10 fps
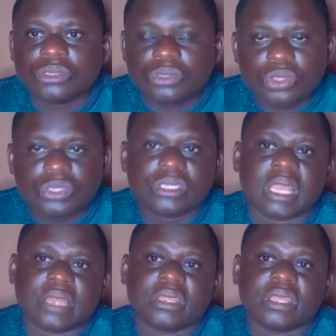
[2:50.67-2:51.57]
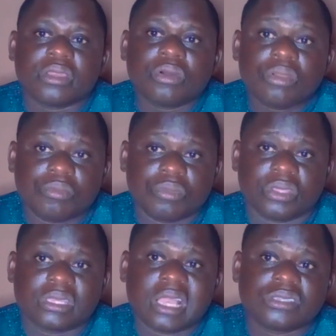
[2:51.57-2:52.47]
Note that
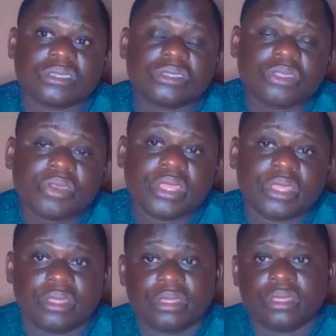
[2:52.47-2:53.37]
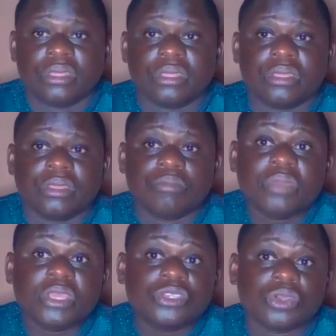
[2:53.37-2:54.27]
economics has three
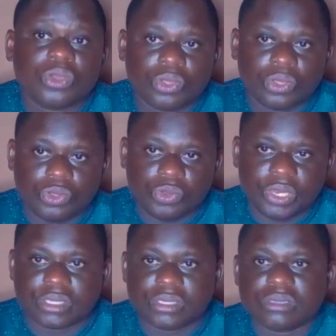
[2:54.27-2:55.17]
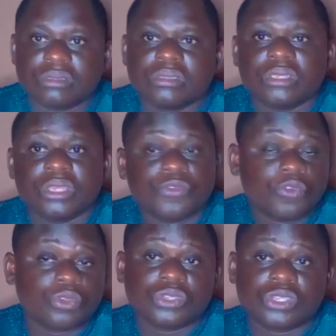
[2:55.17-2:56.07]
major units. The
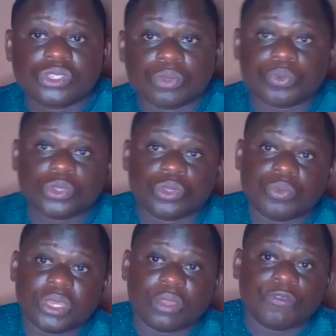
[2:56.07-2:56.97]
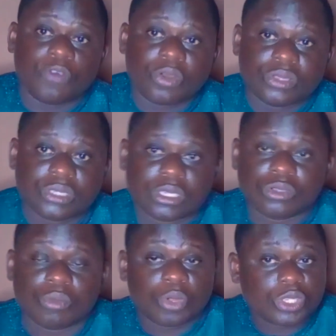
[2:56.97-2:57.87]
fourth unit is supposed to be the foreign
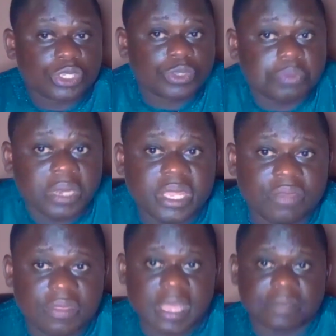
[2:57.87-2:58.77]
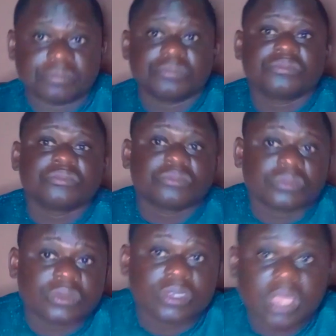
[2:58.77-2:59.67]
sector, but it is believed that
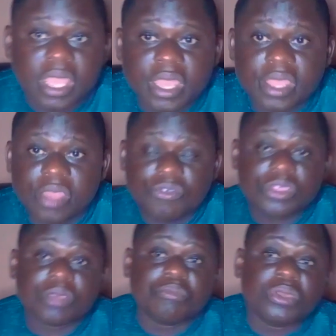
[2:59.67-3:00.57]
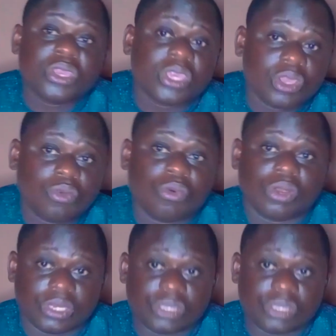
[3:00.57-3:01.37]
everything being equal,